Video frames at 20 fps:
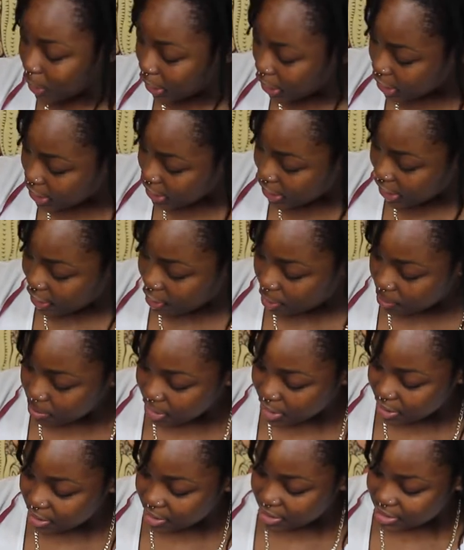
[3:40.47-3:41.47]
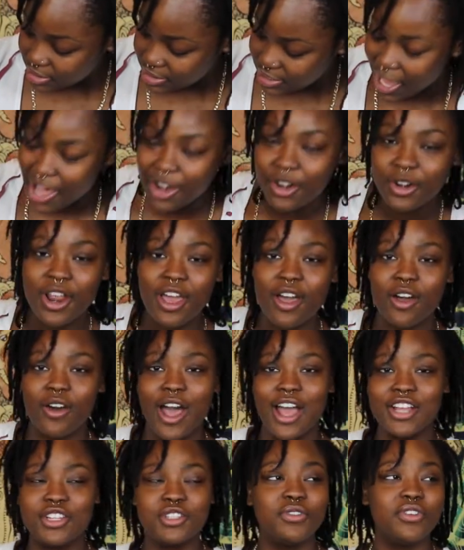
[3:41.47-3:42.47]
wear it now because I don't
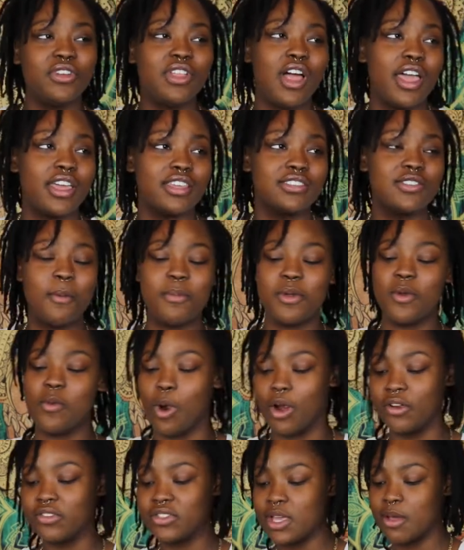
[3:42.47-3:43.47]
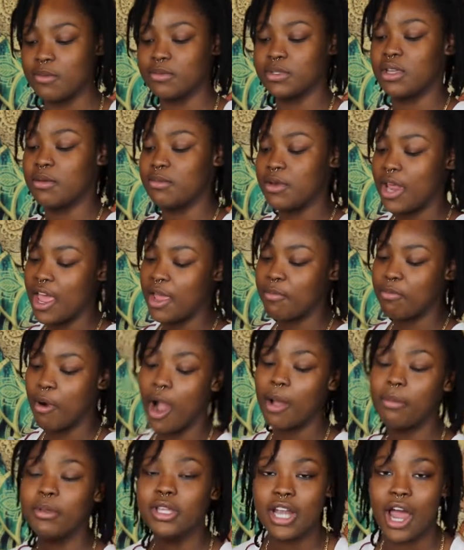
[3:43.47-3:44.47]
know, I just feel like it's gonna be worth something someday.
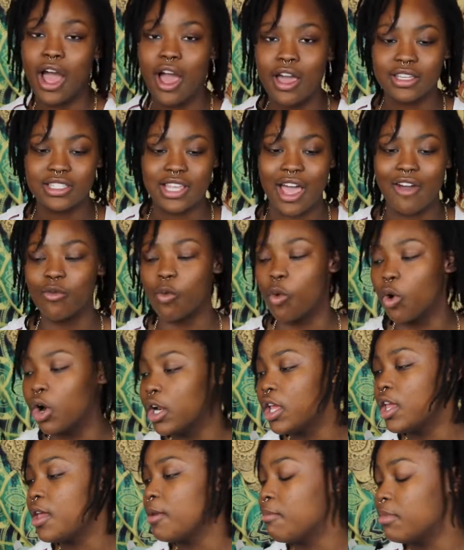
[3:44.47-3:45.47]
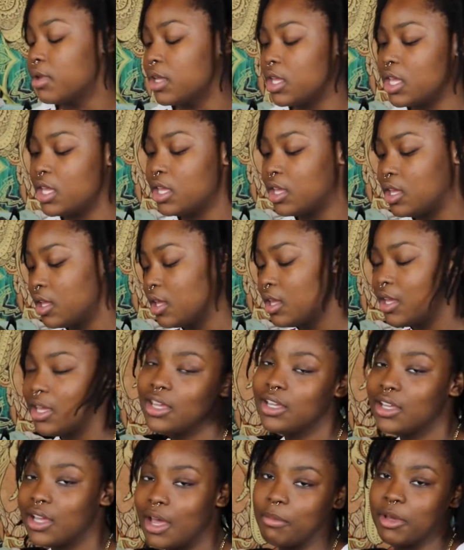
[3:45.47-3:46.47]
Probably not because I've worn it, but
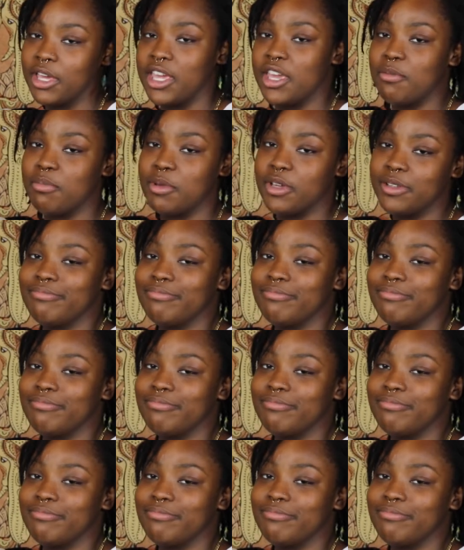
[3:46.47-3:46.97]
I'm gonna keep